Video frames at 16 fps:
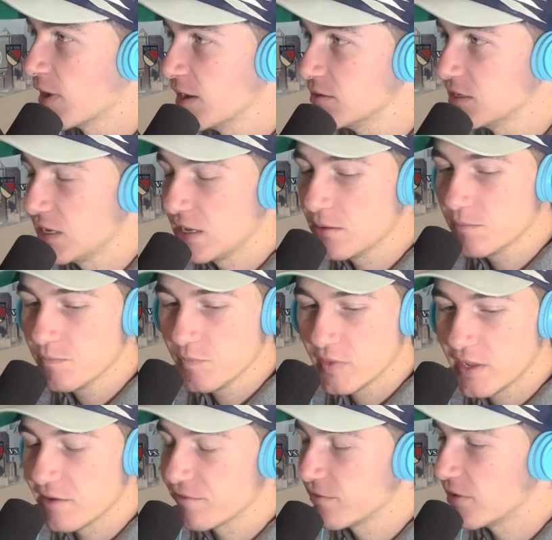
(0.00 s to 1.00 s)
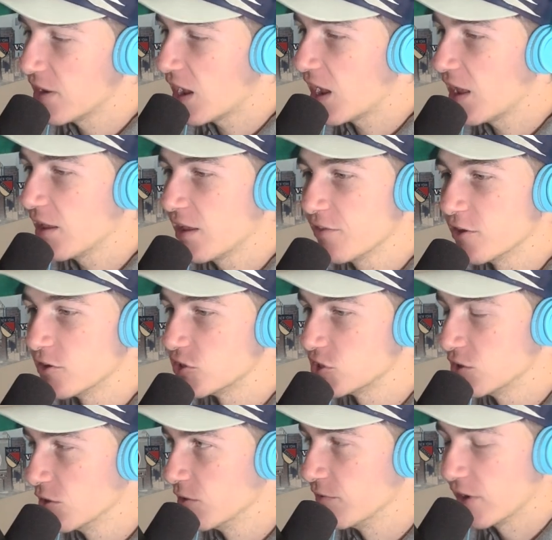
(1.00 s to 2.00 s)
team. If not, they're
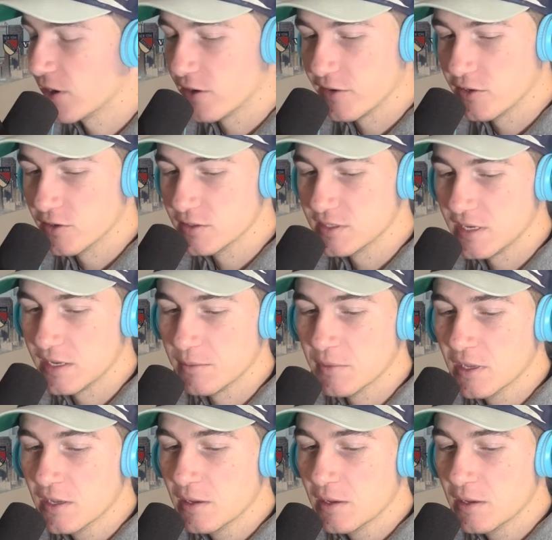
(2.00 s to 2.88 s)
still a very good team.